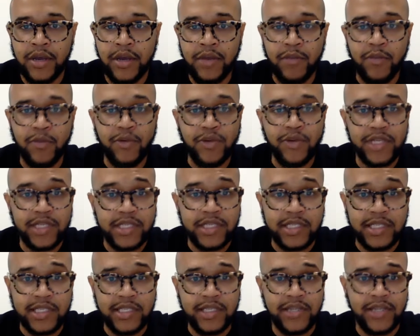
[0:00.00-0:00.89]
more than
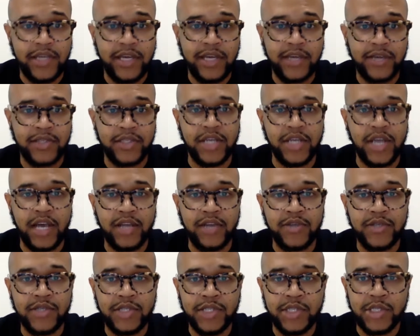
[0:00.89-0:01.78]

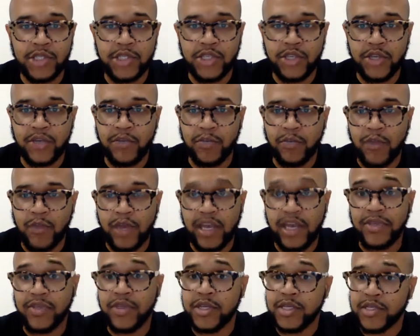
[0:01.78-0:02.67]
$60,000 to ship,
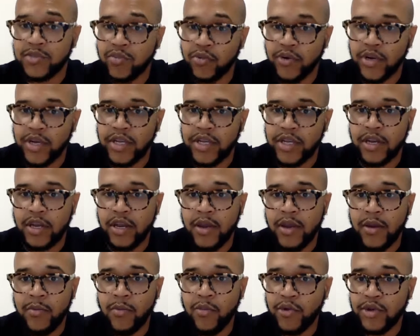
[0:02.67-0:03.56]
at this point,
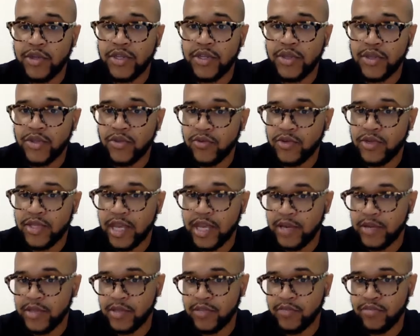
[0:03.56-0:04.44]
more than
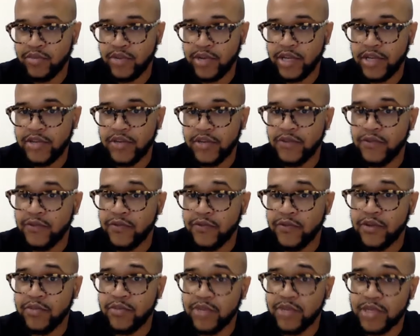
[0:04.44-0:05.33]
3,000 brand new
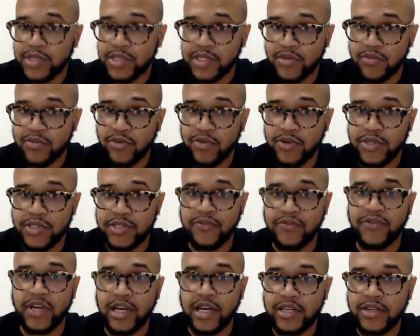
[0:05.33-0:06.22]
free books to boys
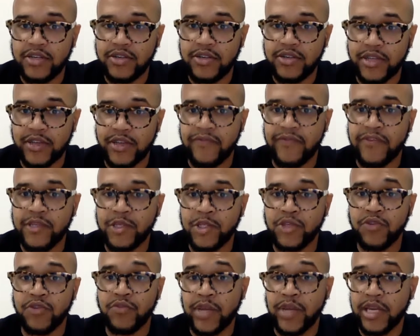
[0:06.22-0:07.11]
of color that
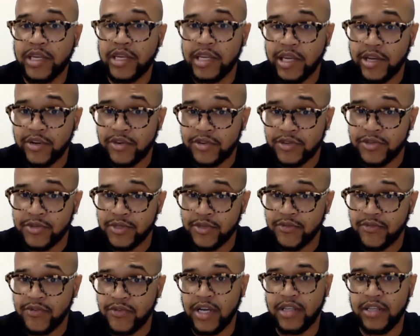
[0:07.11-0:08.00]
feature main characters
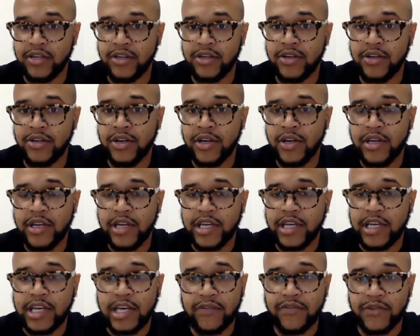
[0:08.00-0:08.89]
of color
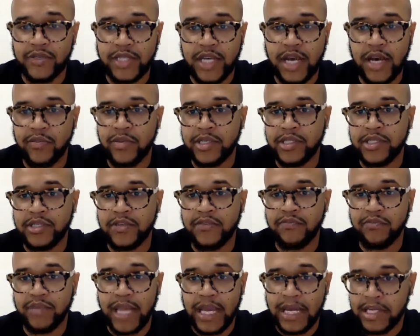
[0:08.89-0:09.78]
and cover topics
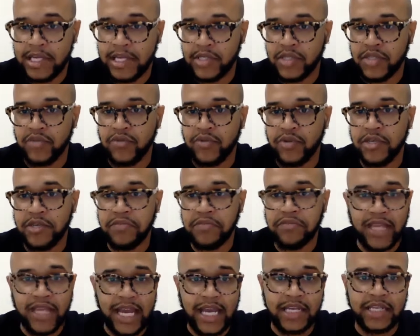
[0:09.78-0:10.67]
of Black history,
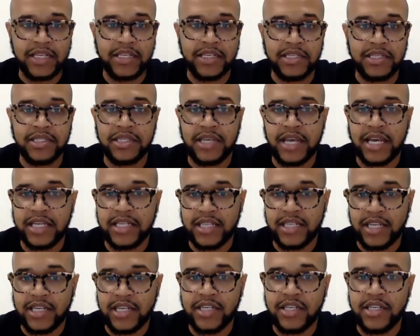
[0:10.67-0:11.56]
Blackness,
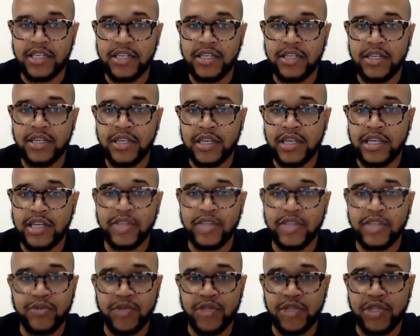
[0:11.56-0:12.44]
identity,
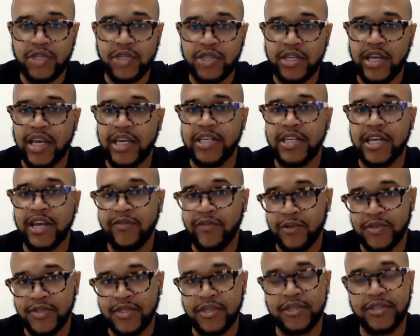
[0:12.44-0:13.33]
inclusion, and
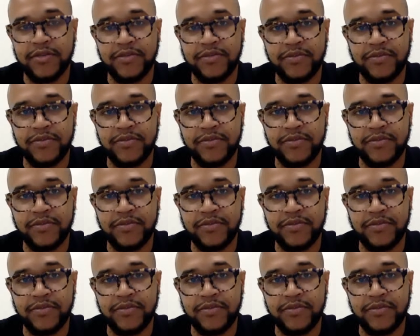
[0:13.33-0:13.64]
diversity.